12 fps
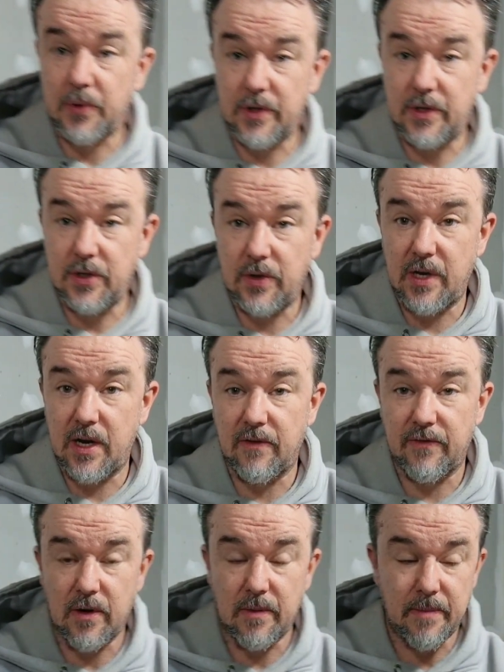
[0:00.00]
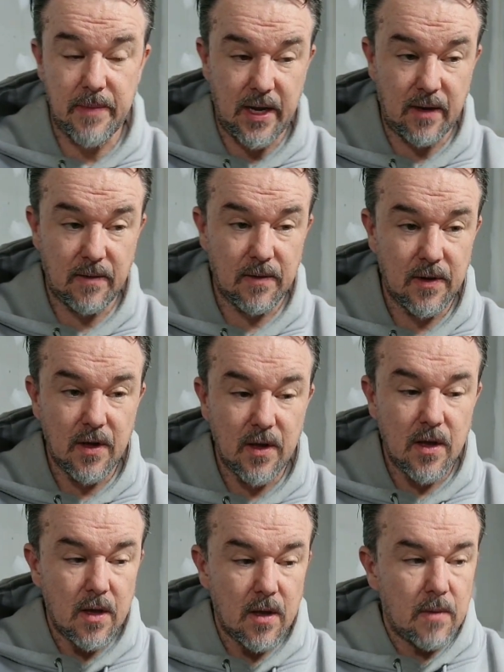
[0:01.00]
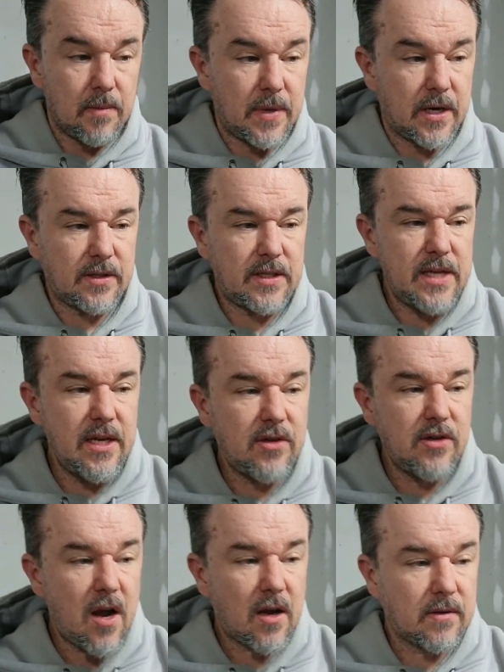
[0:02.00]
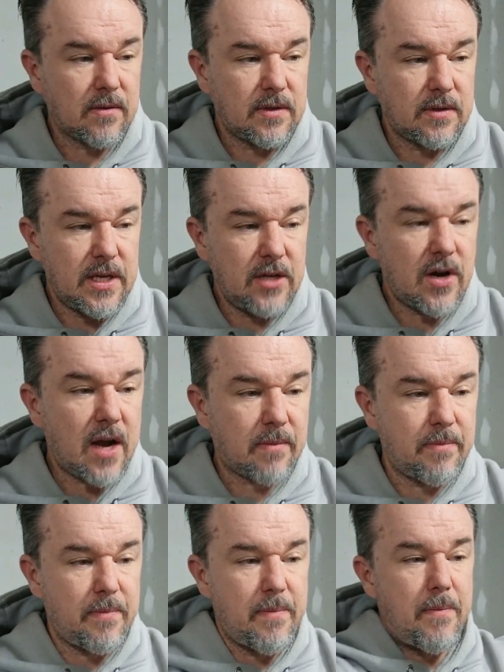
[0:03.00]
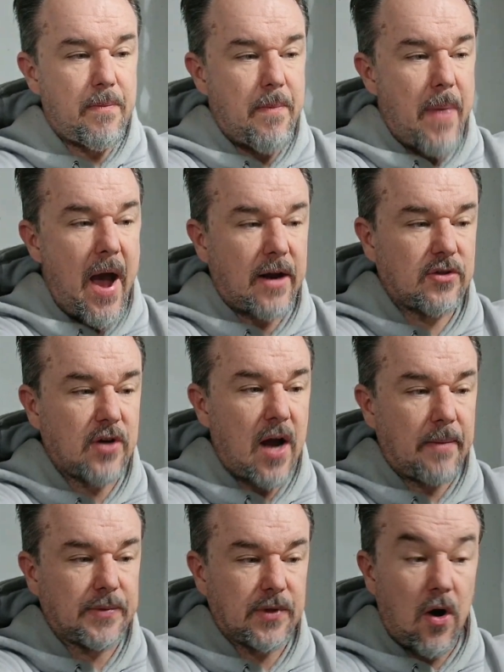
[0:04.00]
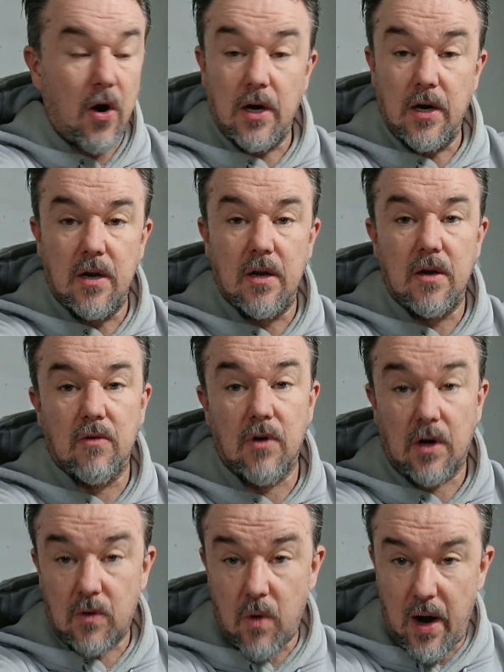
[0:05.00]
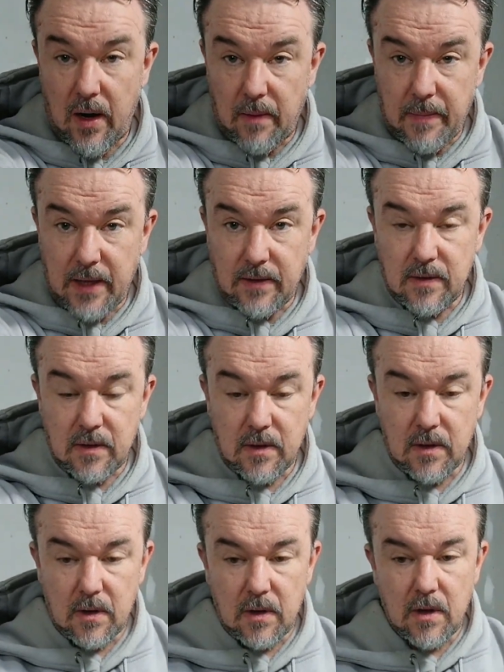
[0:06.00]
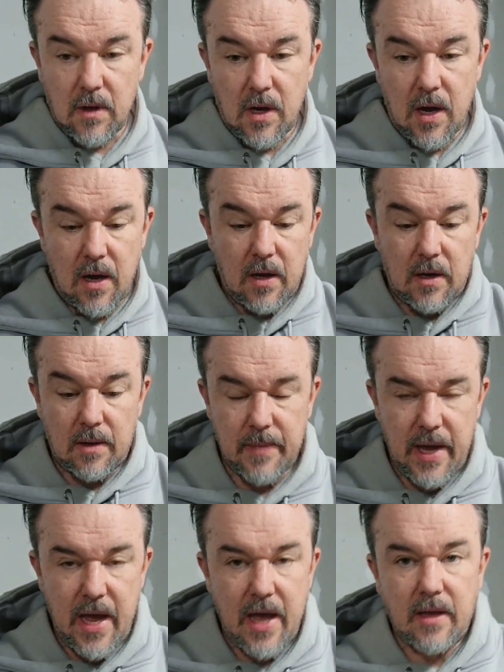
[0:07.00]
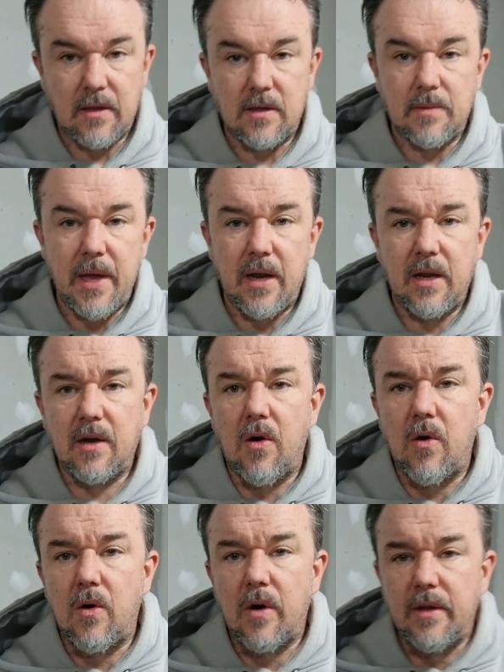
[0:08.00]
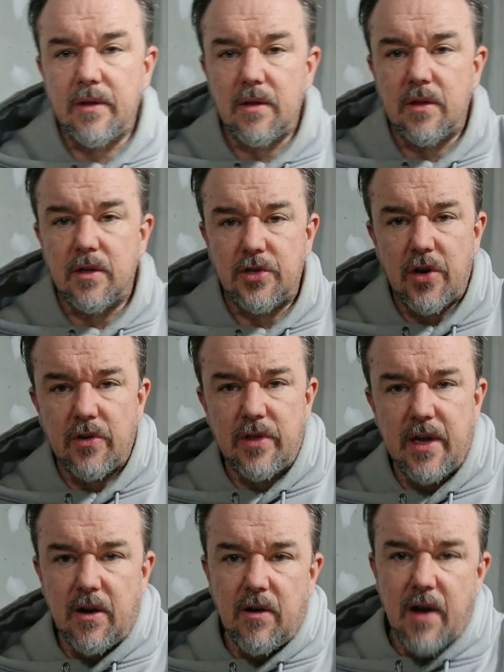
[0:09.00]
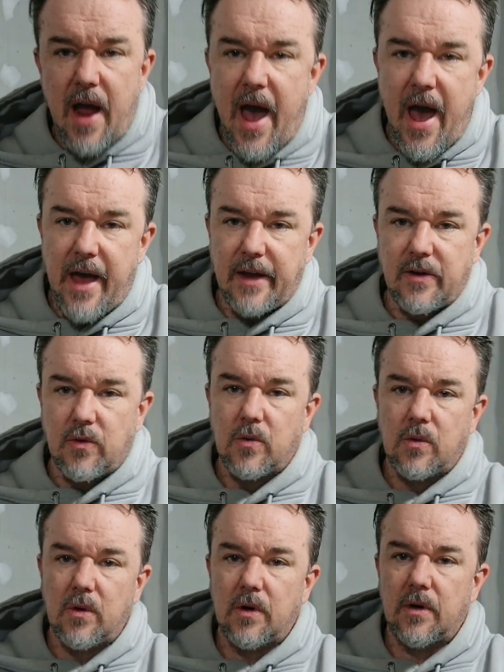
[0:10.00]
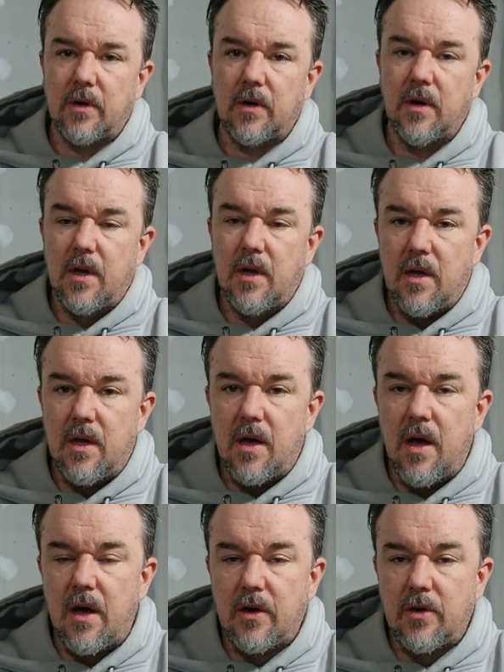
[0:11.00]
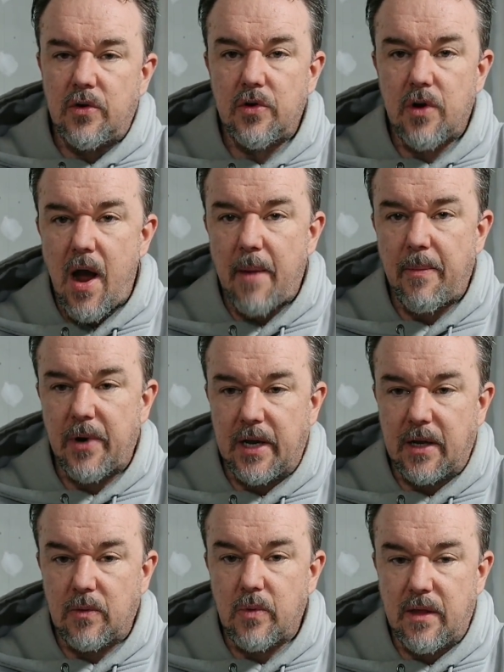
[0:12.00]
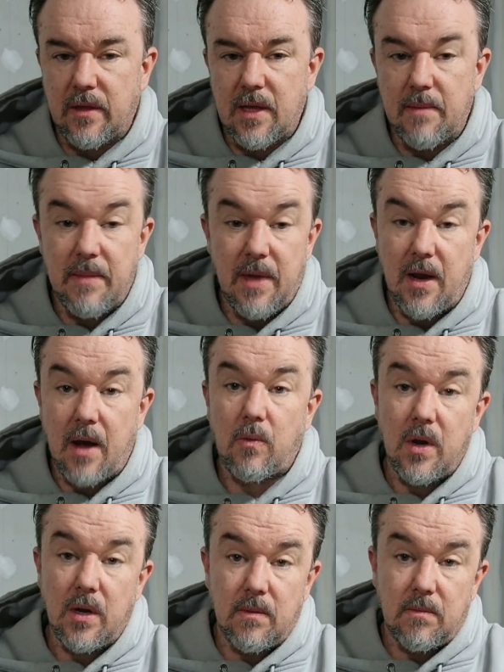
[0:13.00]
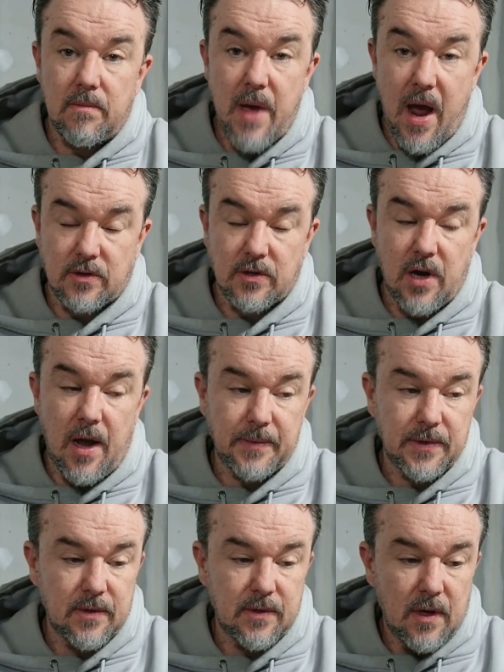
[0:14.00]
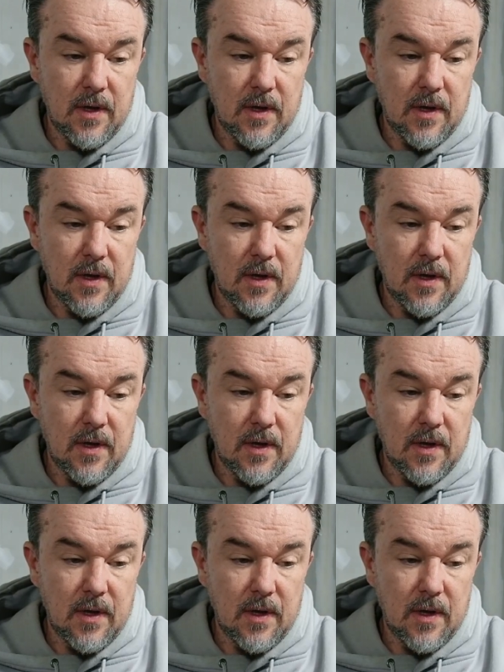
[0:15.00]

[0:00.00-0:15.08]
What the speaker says: to do here for a minute, because T-Track backdrops aren't a requirement, and depending on the show that you're at or who you're operating with, they may not want backdrops.